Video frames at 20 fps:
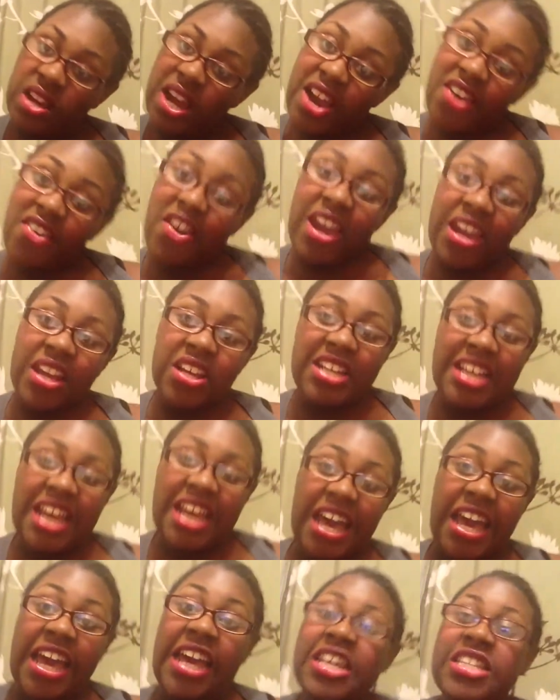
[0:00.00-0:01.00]
Alright,
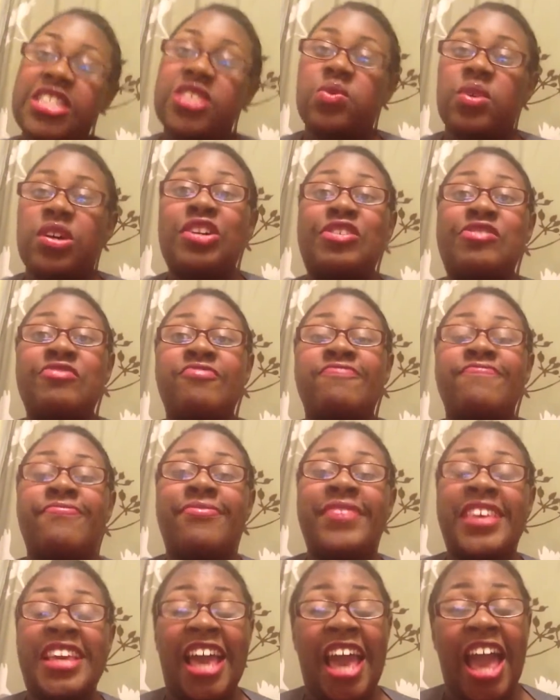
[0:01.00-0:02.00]
guys. Well,
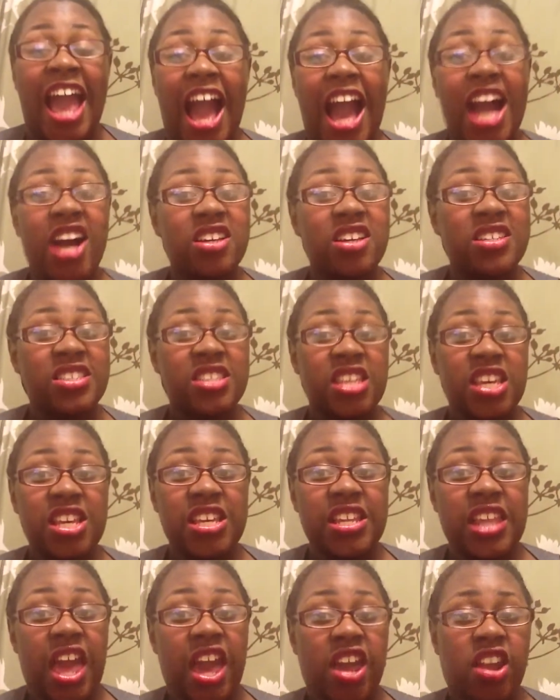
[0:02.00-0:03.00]
I'll see
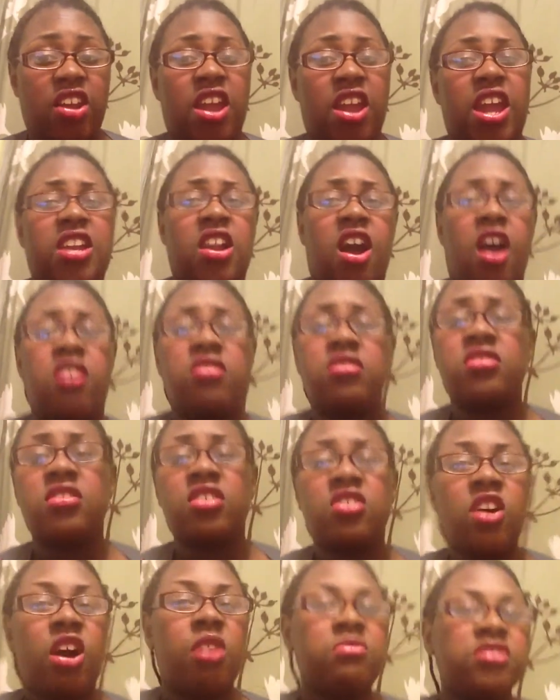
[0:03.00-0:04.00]
you later. And
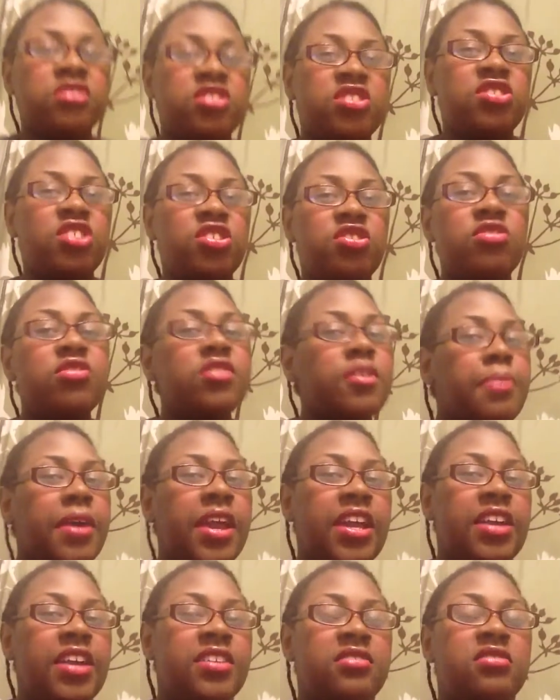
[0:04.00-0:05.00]
also, still
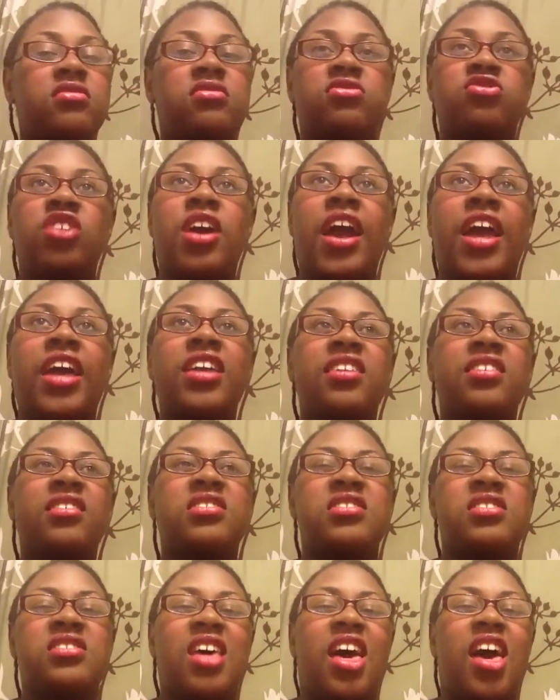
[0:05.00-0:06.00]
trying to
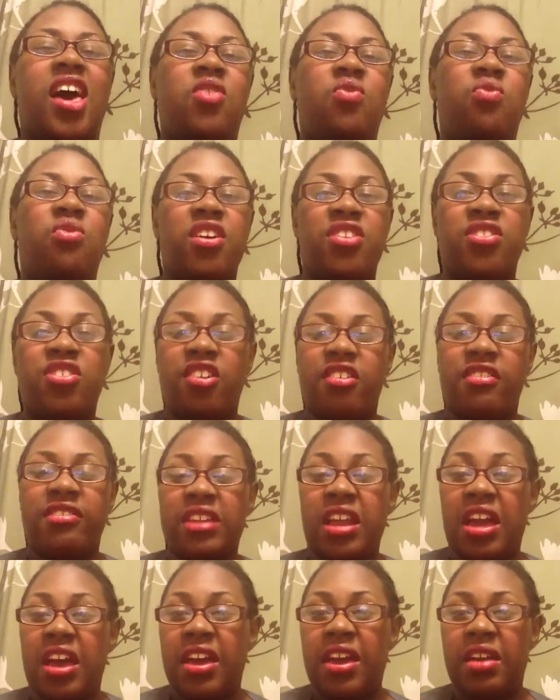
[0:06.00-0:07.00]
decide whether or
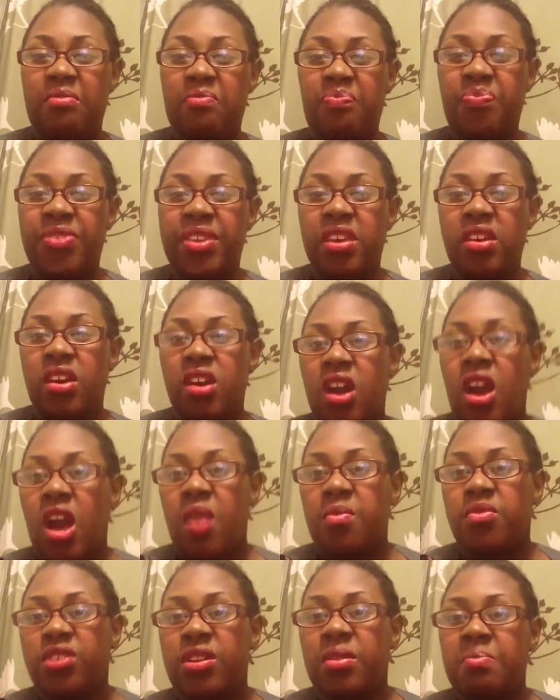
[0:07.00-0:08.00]
not
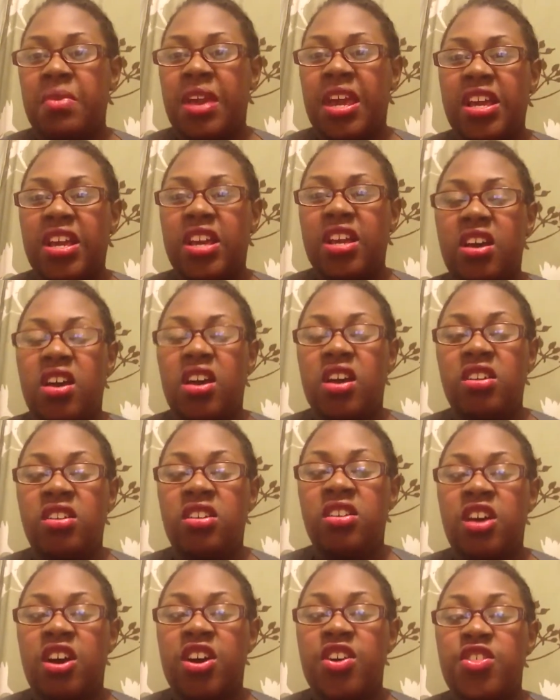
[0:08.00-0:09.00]
I'm going to make
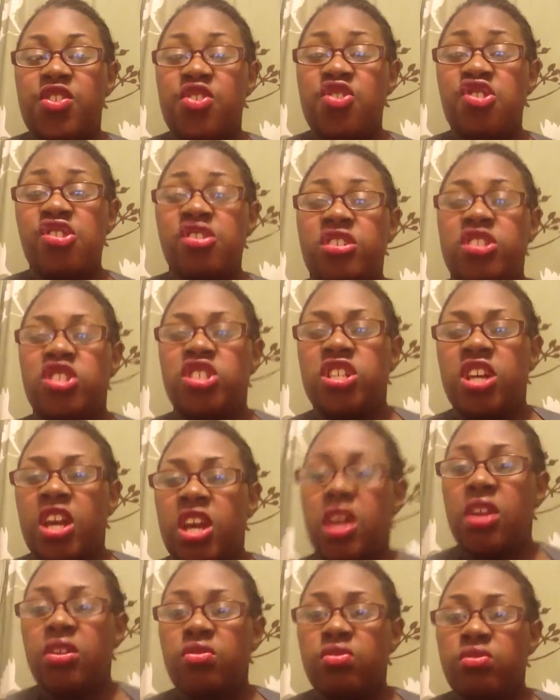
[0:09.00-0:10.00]
another
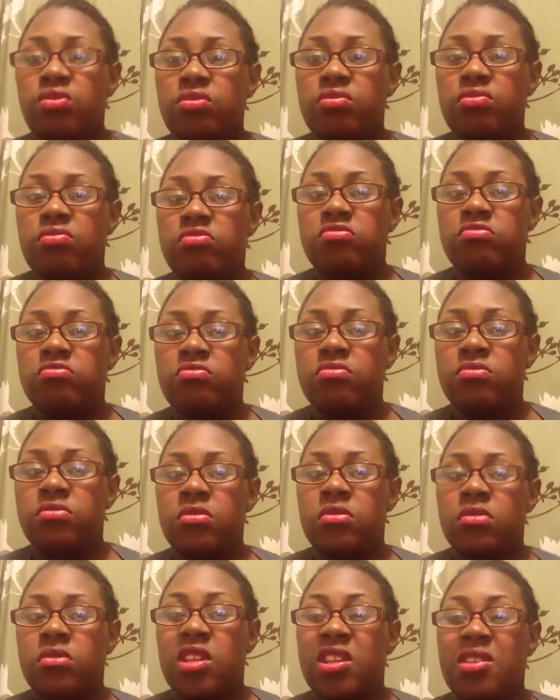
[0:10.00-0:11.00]
channel.
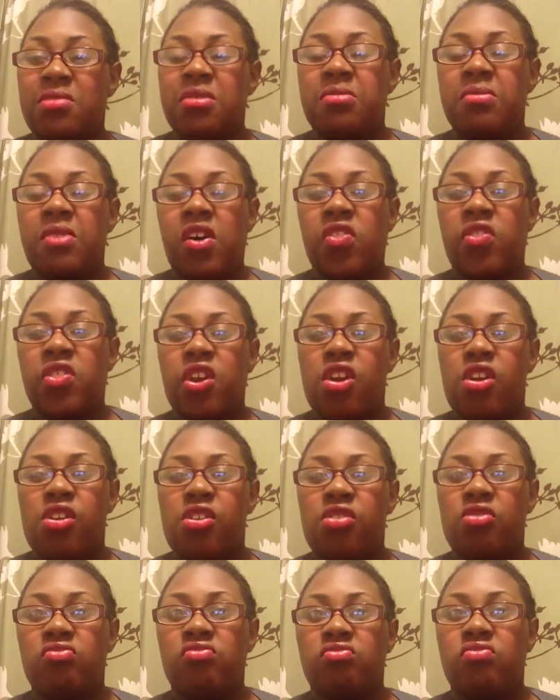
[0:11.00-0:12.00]
Be my
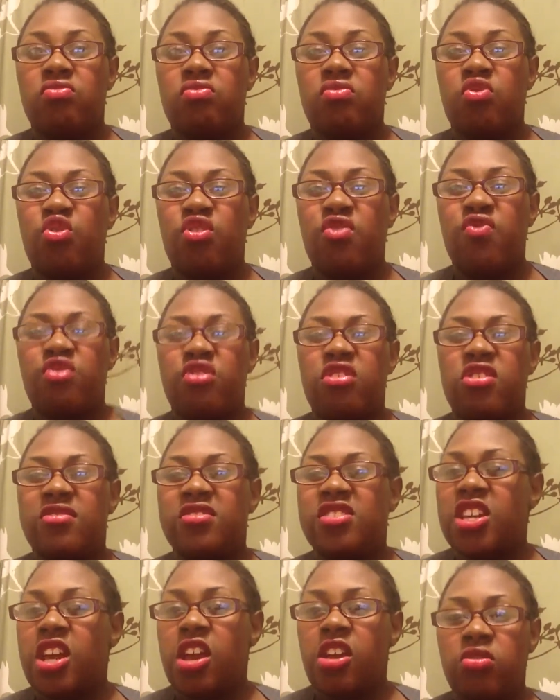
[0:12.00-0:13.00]
third or
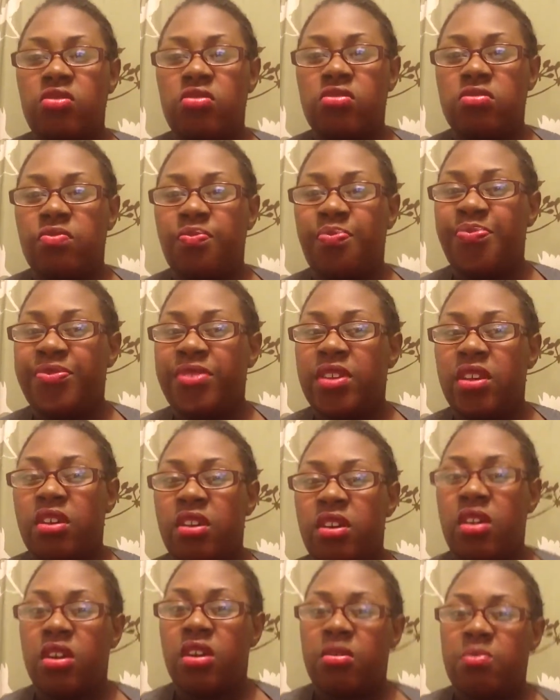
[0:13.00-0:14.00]
fourth channel.
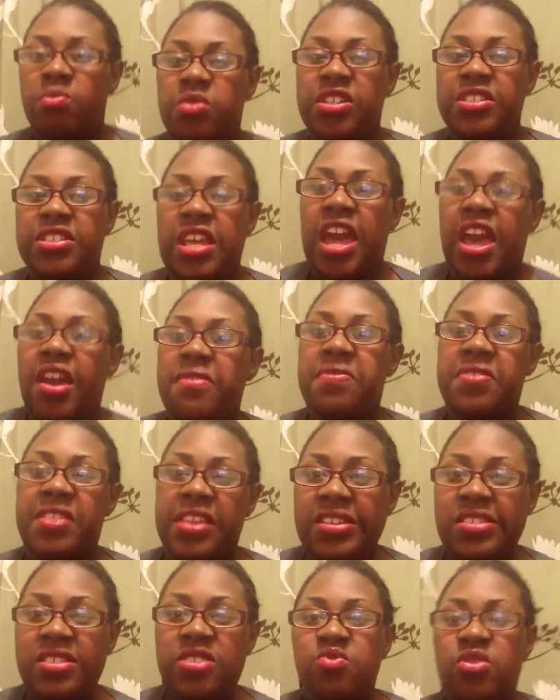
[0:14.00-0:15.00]
Because I have
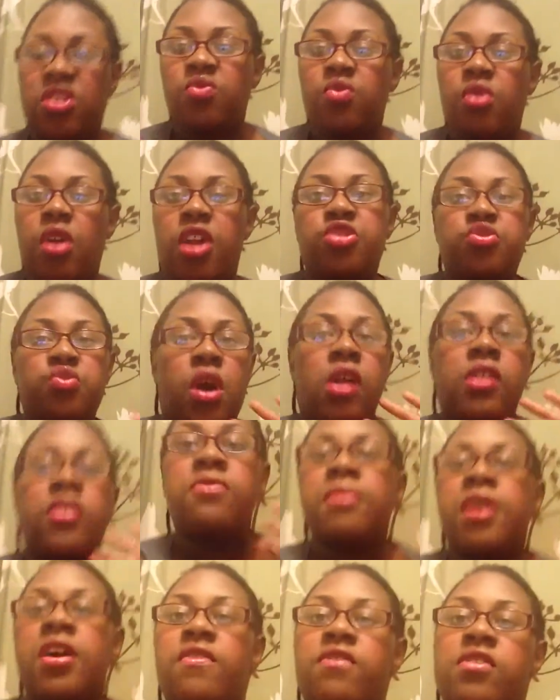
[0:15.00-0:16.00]
this one where I do all
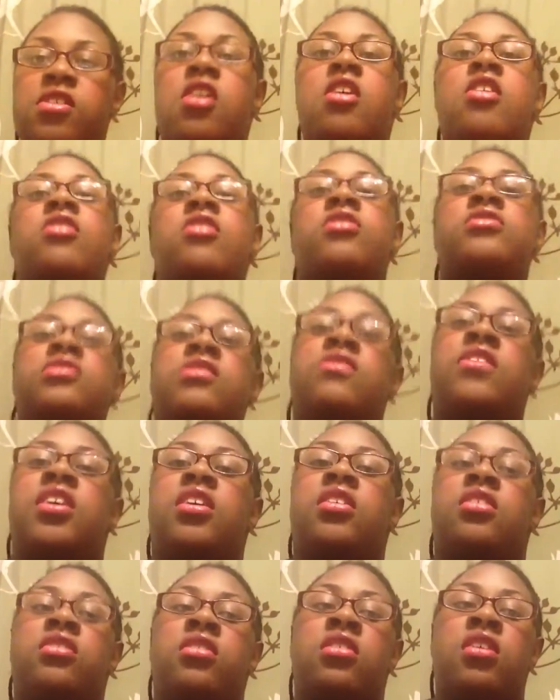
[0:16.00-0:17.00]
of my vlogs. And
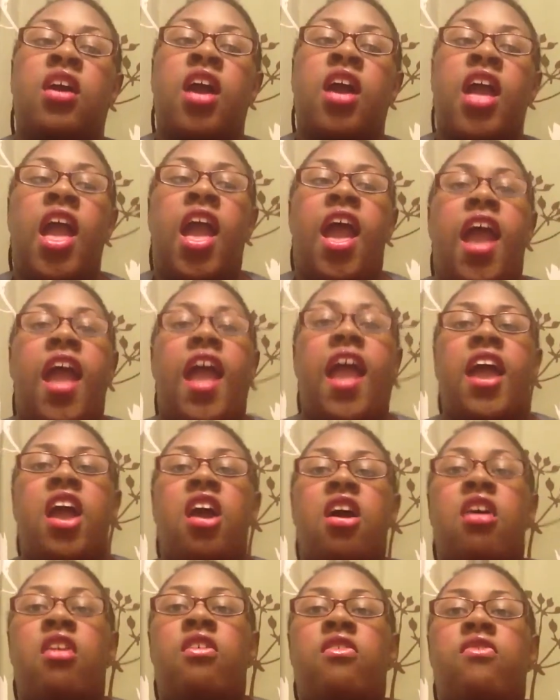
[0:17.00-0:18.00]
then I
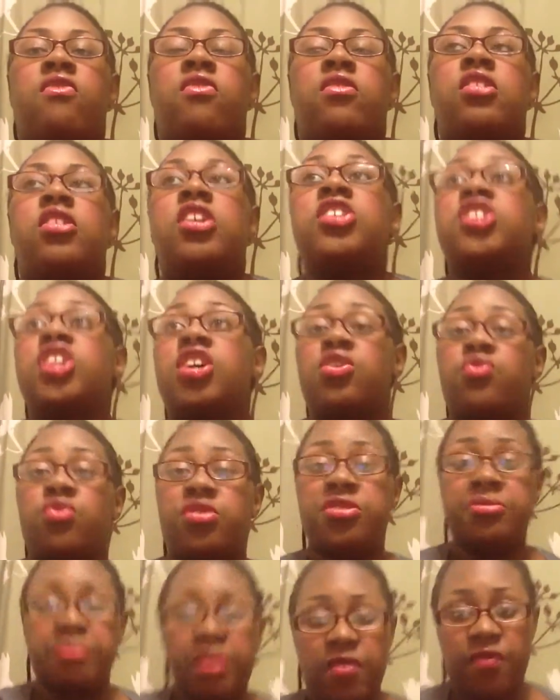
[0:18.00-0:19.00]
have a channel
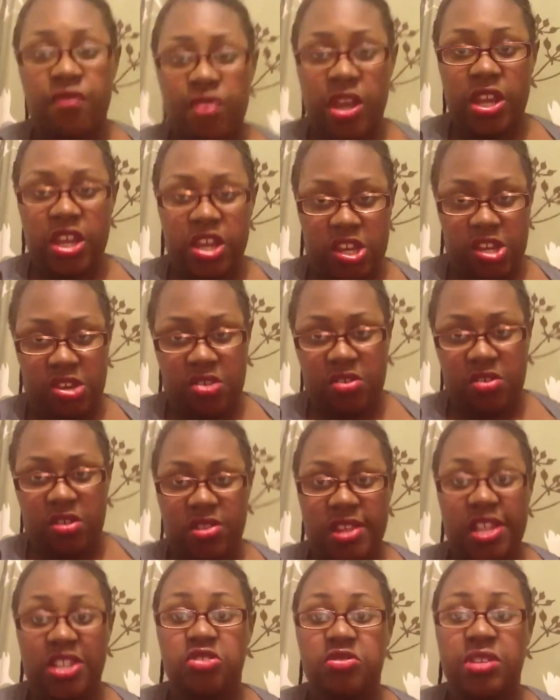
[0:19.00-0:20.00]
with my friend Kira
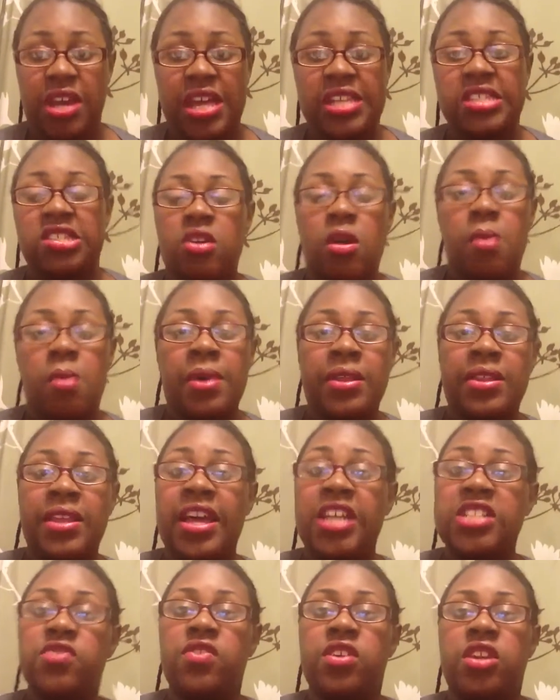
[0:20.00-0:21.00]
that you guys saw in my
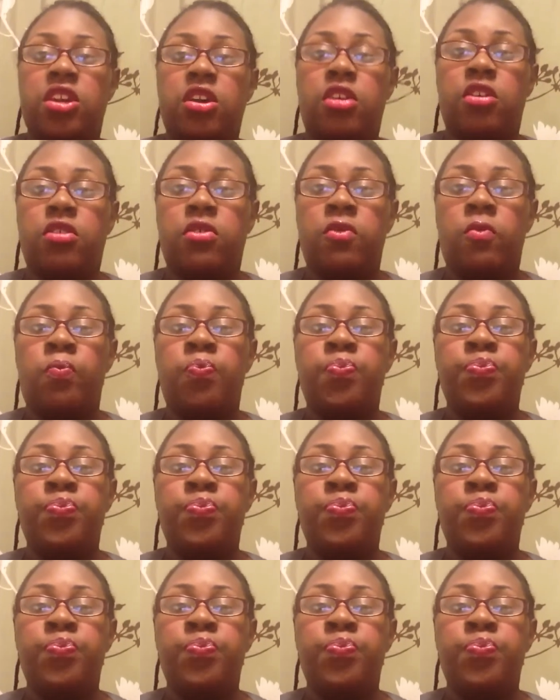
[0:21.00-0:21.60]
last video.